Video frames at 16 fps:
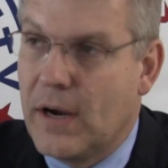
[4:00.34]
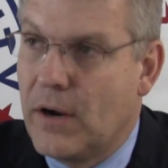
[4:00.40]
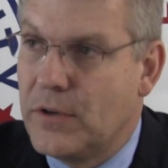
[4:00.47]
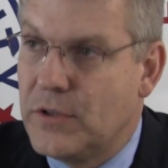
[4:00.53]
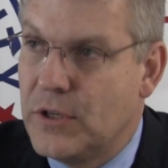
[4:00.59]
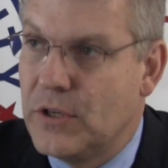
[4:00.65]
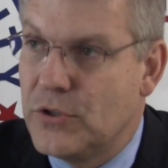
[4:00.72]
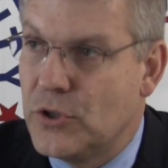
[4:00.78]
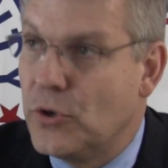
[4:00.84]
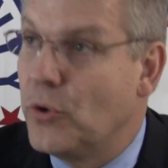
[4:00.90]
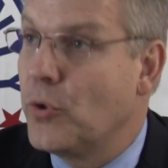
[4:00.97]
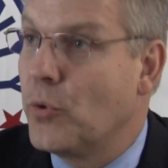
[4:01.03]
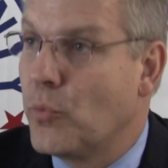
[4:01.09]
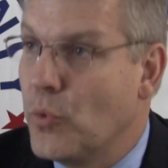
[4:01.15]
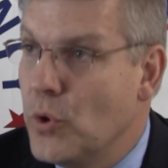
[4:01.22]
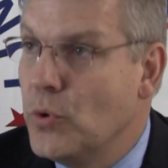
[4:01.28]
our attention on
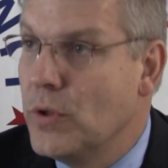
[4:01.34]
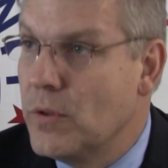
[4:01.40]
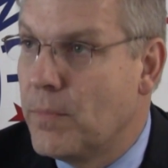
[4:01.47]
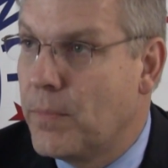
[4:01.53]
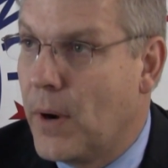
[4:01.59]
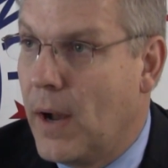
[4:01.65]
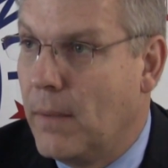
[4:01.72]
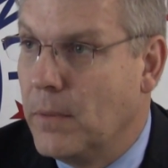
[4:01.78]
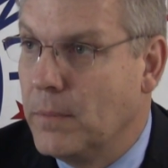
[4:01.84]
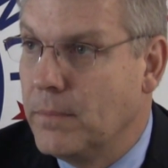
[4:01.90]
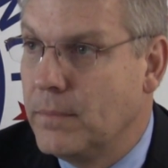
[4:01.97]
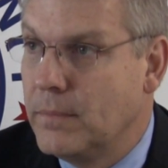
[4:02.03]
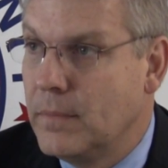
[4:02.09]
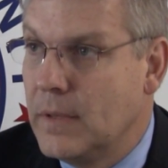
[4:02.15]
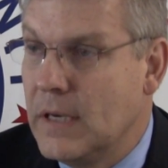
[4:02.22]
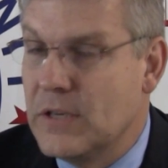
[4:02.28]
the root of the problem,
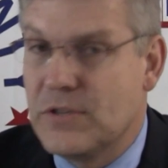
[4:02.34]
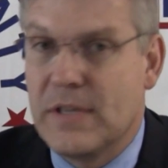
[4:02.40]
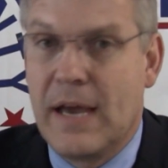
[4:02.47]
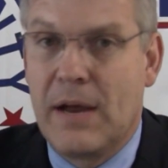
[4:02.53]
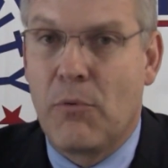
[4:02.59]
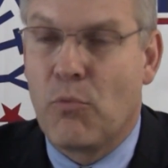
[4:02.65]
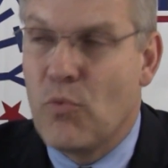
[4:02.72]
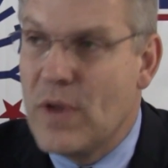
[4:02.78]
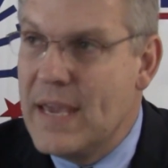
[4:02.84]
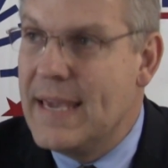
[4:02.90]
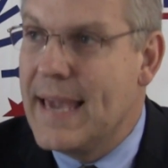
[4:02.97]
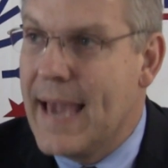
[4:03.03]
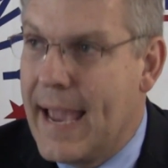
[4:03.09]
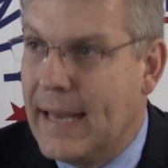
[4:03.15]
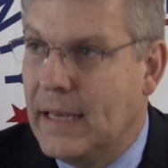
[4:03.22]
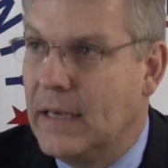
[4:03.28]
is that
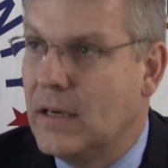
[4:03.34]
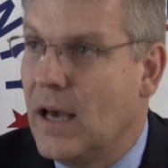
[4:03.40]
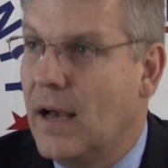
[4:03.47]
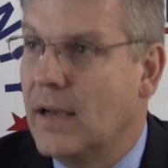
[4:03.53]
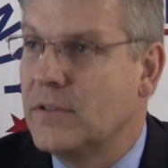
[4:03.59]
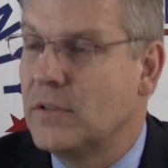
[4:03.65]
regaining